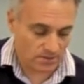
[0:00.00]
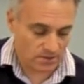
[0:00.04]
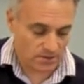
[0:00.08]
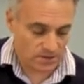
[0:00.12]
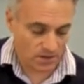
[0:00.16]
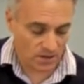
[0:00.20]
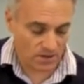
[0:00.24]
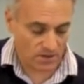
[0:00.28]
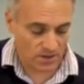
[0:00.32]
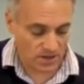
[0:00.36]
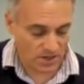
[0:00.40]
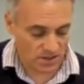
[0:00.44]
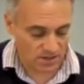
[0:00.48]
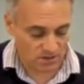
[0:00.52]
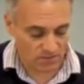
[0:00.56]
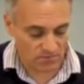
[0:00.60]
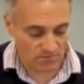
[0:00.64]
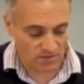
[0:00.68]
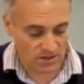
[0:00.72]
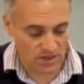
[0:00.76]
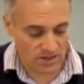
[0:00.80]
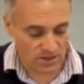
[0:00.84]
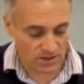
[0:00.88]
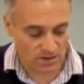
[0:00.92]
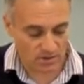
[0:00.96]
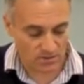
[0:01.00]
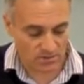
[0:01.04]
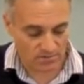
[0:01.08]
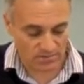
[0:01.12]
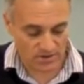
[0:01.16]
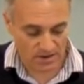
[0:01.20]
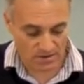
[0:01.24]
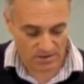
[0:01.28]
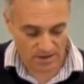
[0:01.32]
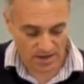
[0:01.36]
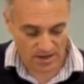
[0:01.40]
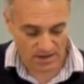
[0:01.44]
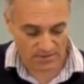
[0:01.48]
so these are really
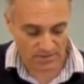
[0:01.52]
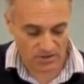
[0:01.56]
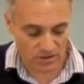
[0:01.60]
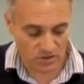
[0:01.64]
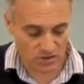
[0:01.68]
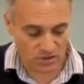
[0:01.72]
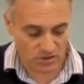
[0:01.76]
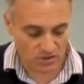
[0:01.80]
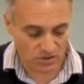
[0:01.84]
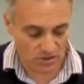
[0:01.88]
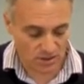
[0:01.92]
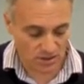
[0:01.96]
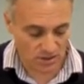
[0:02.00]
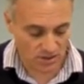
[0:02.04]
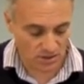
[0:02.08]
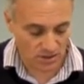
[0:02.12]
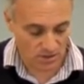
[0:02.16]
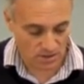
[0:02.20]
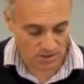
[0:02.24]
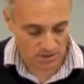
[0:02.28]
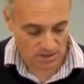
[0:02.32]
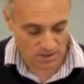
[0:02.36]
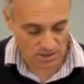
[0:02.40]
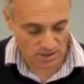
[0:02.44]
very heavy duty